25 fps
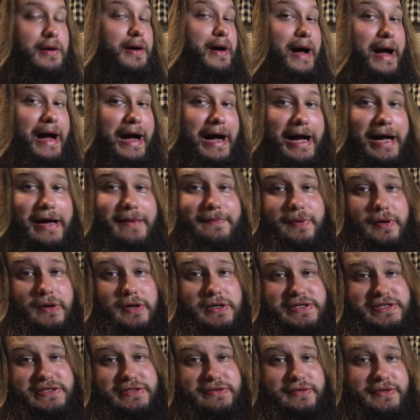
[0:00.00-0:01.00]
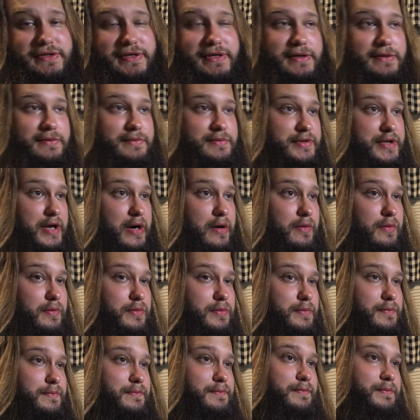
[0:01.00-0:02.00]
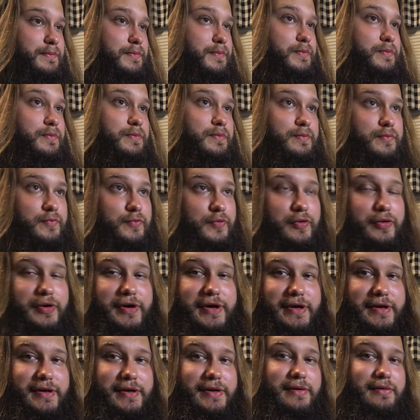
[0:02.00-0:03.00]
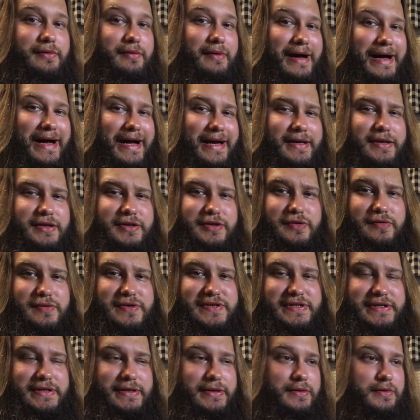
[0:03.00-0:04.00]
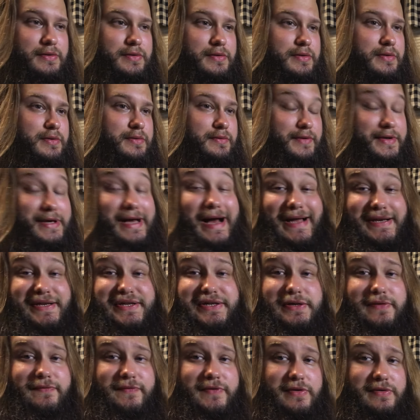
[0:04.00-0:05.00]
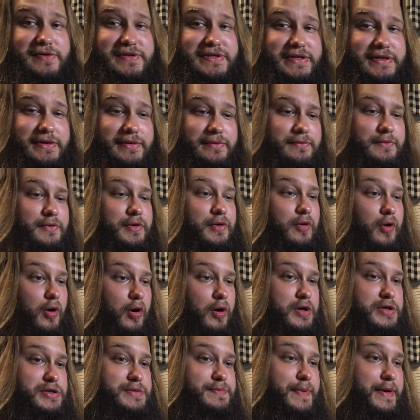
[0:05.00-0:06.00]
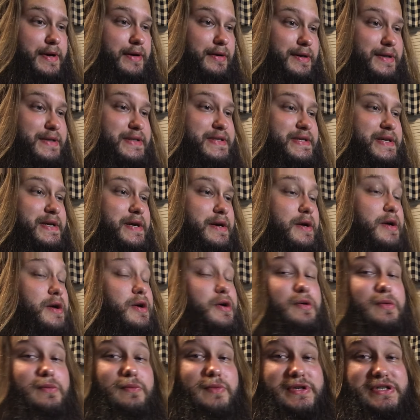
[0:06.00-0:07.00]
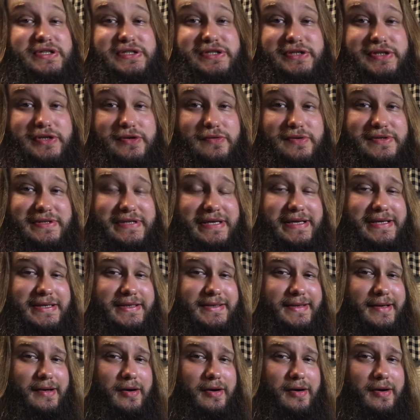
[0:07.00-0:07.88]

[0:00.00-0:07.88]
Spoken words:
I personally don't really like using the idea of using large pellets, which do tend to